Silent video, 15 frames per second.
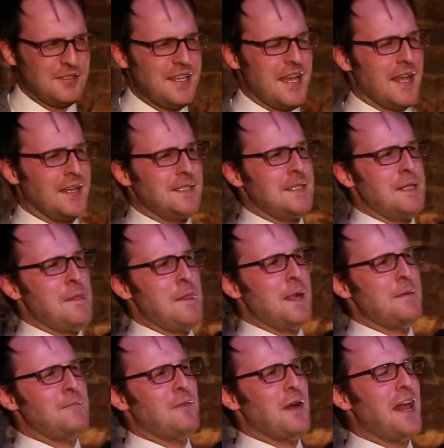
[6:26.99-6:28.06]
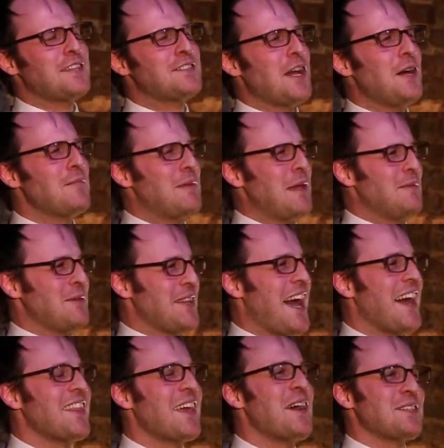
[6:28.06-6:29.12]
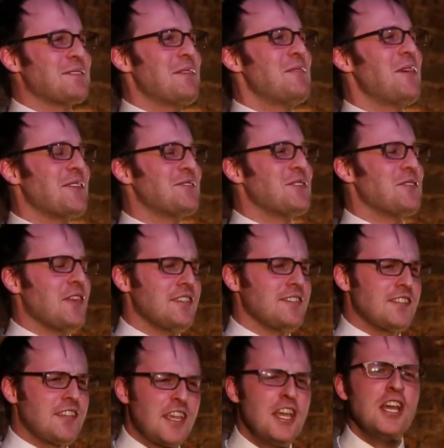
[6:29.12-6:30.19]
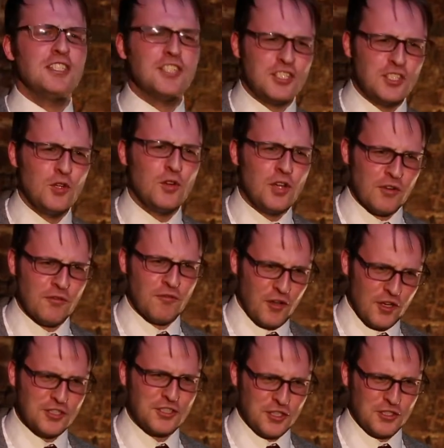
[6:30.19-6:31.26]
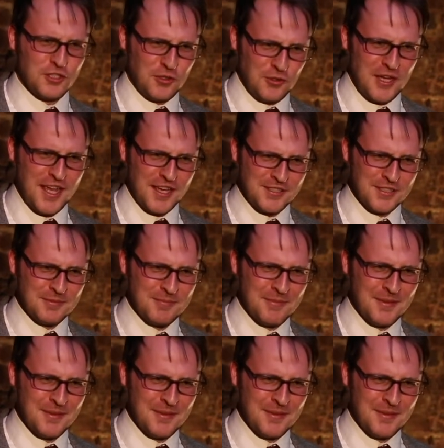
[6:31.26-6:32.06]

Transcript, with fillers: Yeah. When I tell people that, they ask me one or two things. They say, "Did you convert to Judaism?"